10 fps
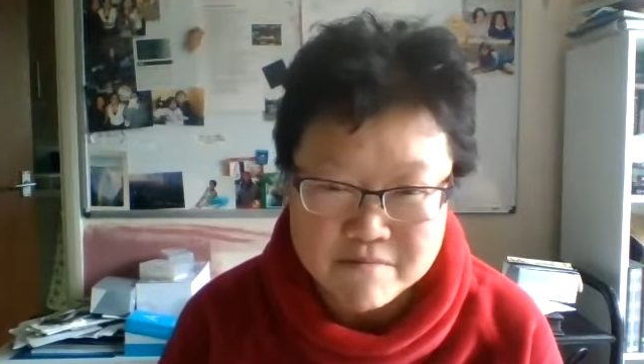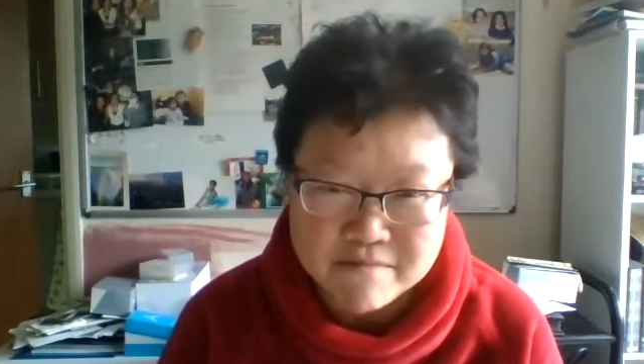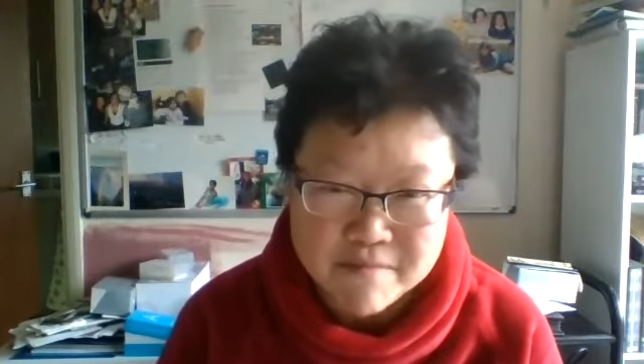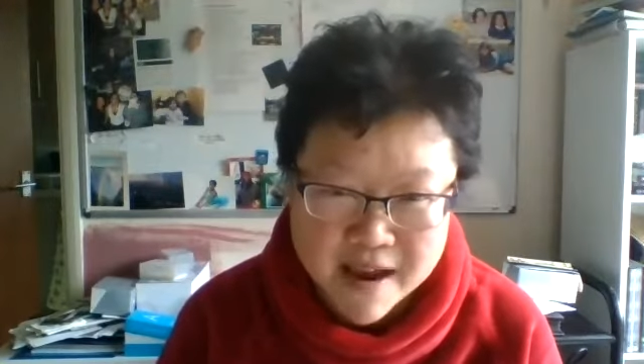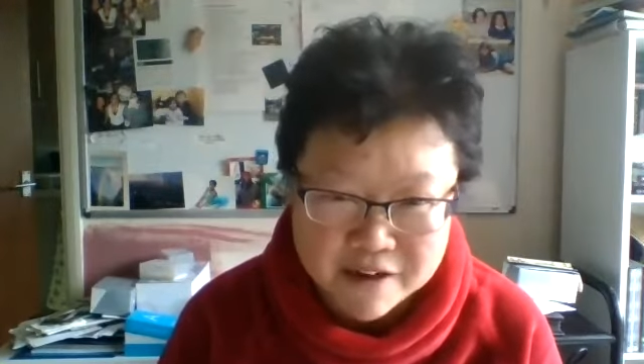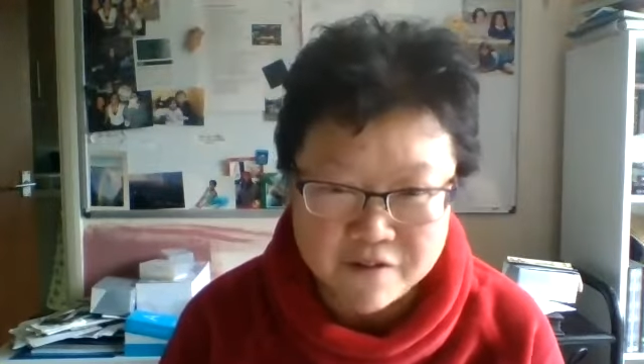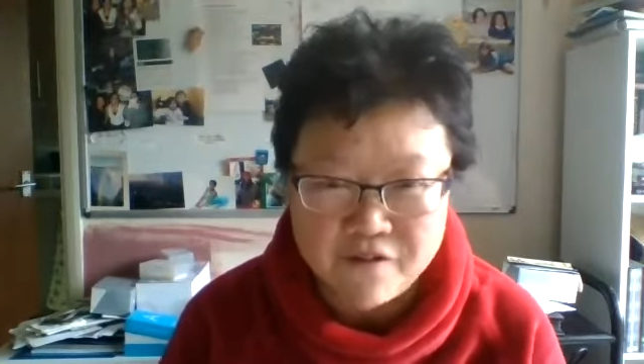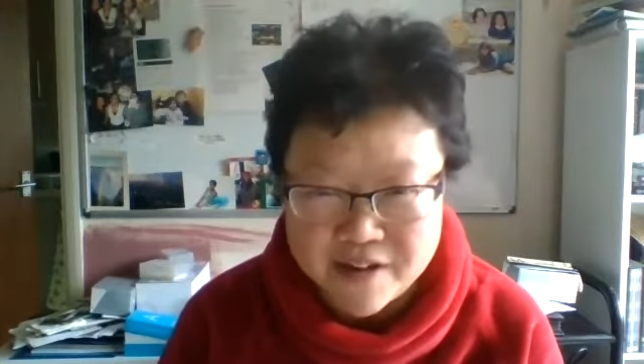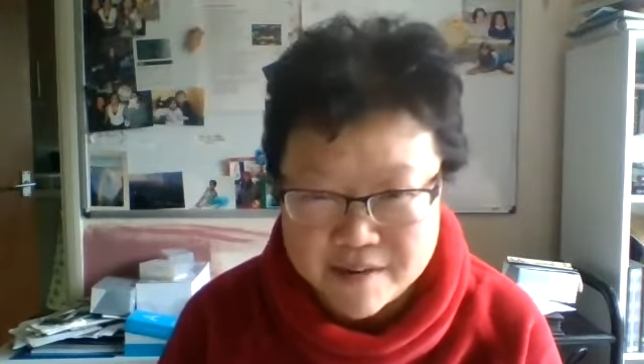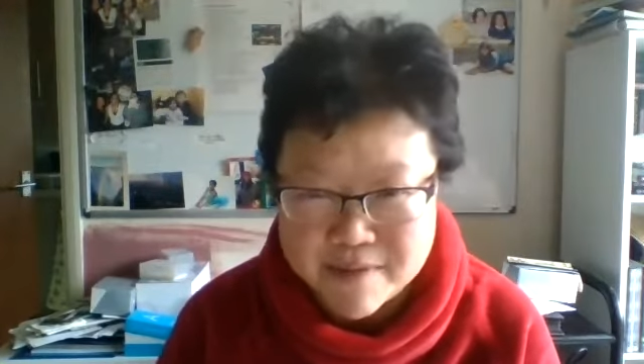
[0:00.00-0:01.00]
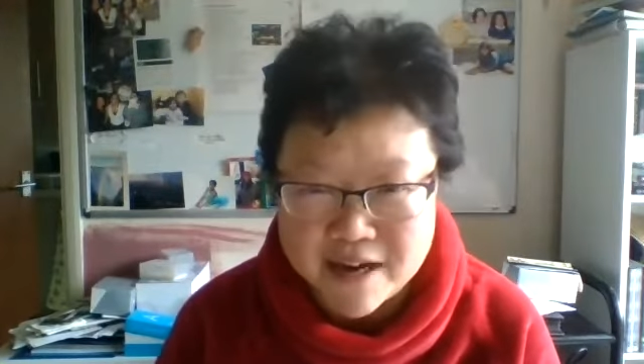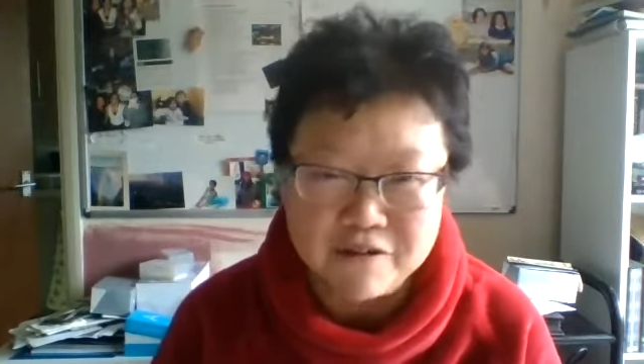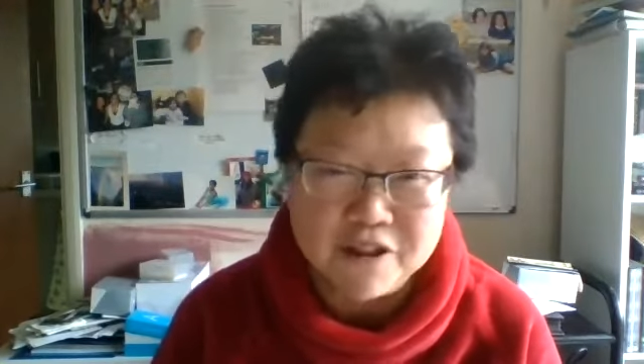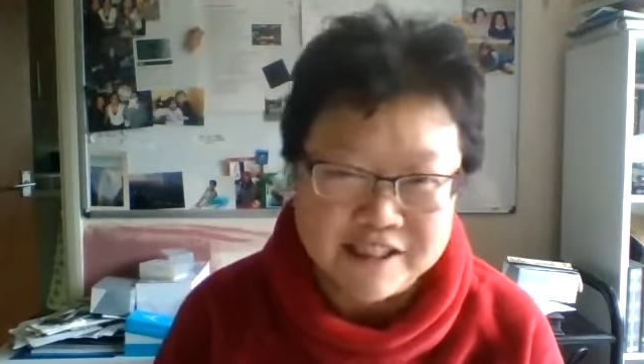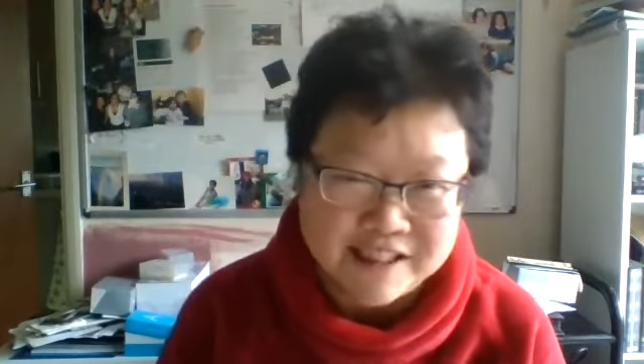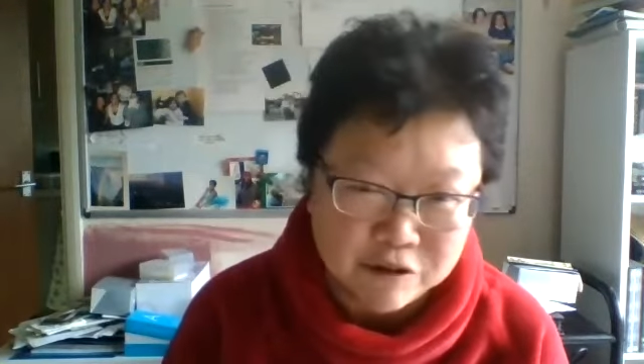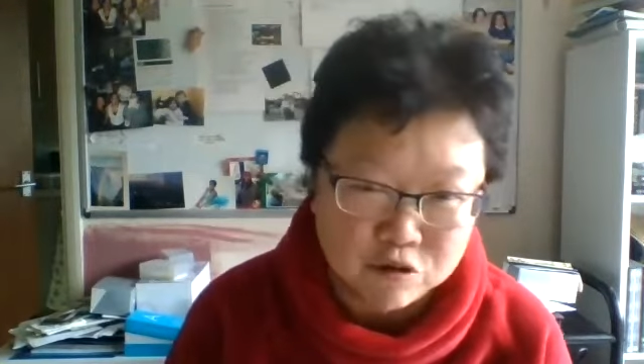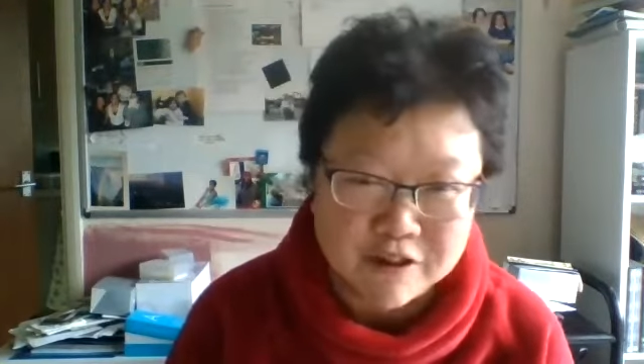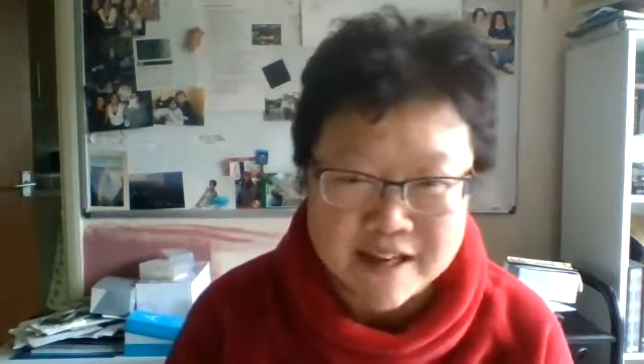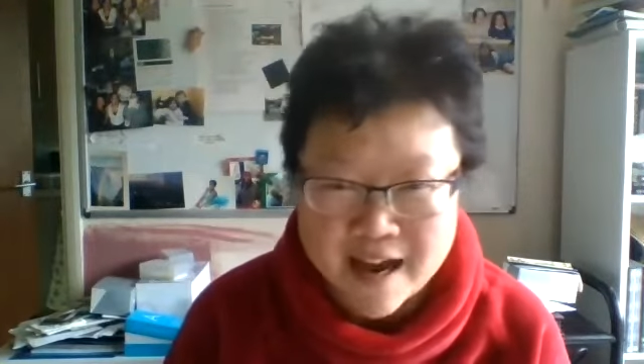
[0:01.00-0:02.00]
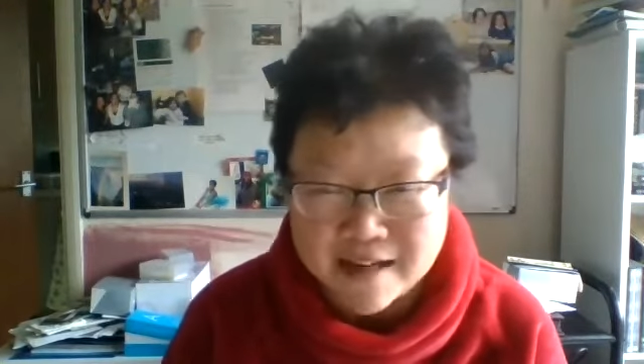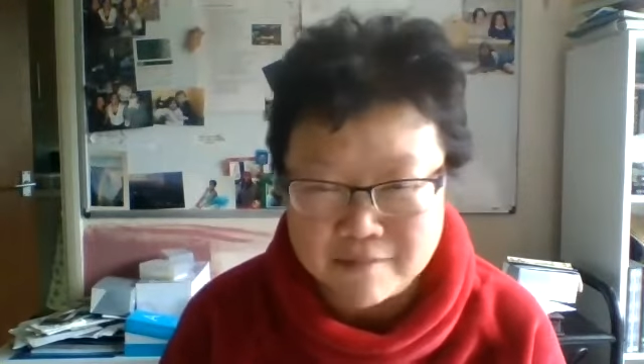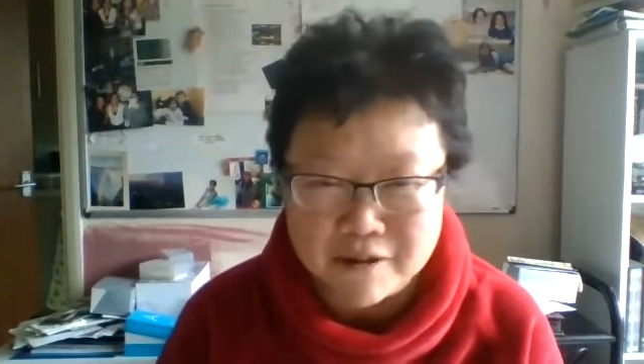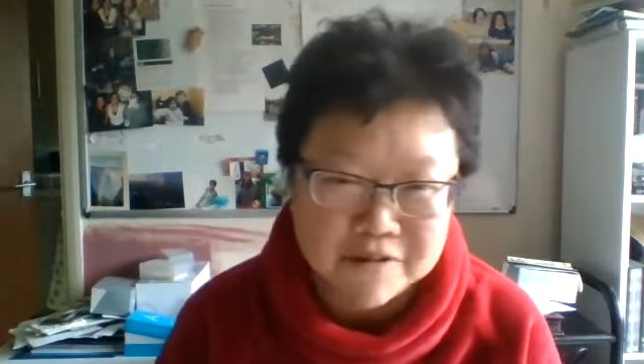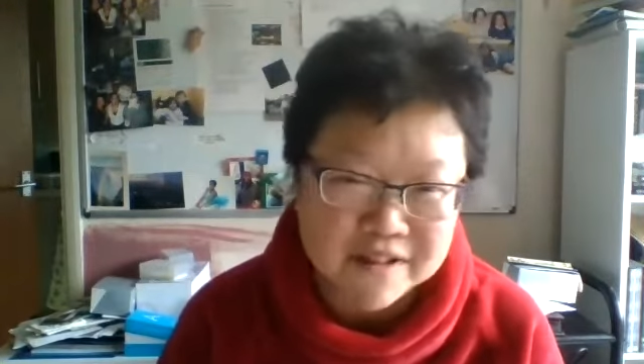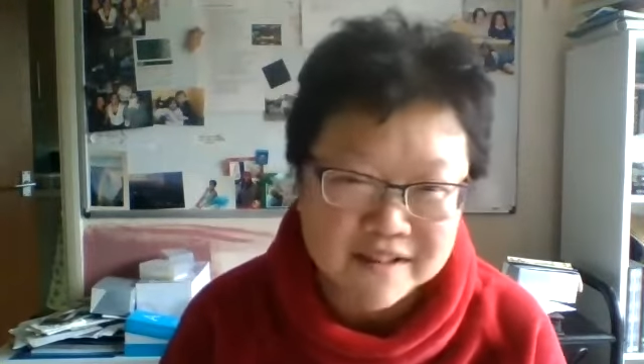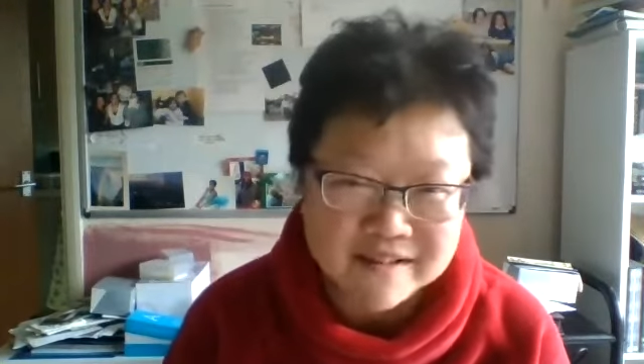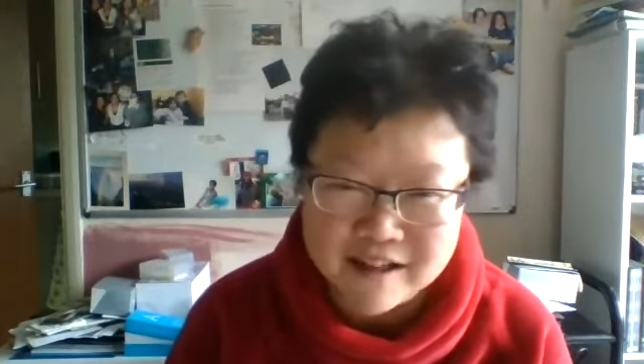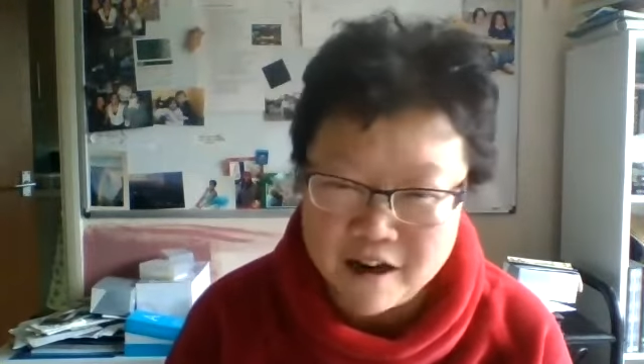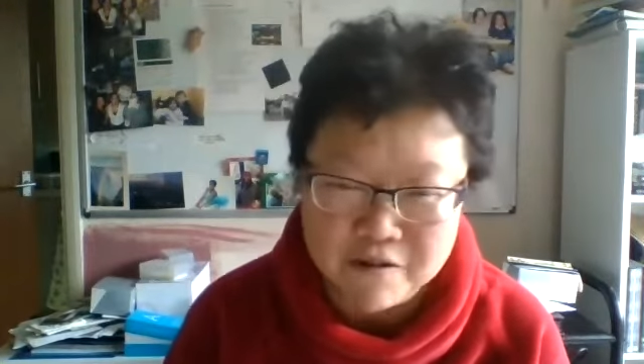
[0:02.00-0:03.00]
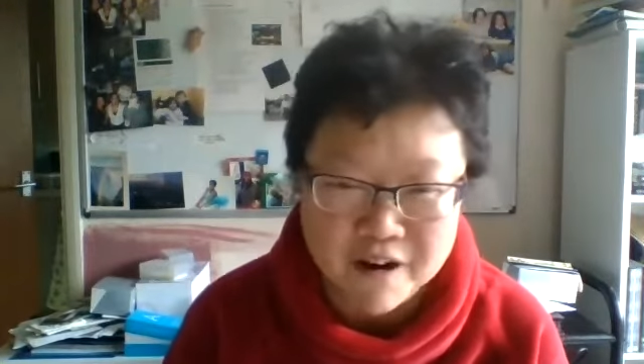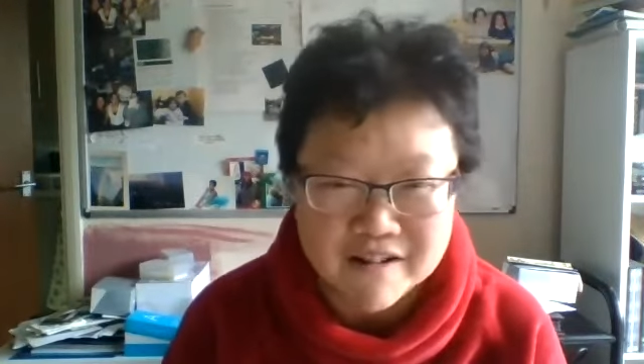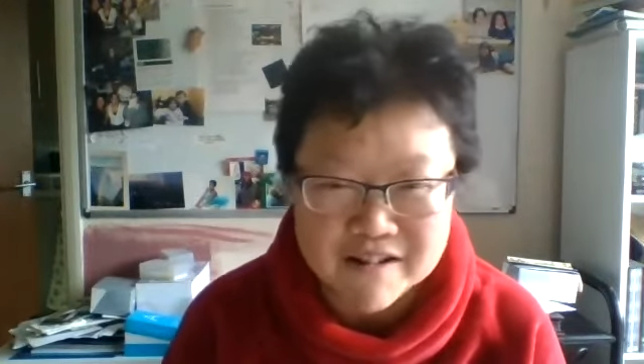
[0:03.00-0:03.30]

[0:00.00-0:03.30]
male, female, children, animals, the whole lot.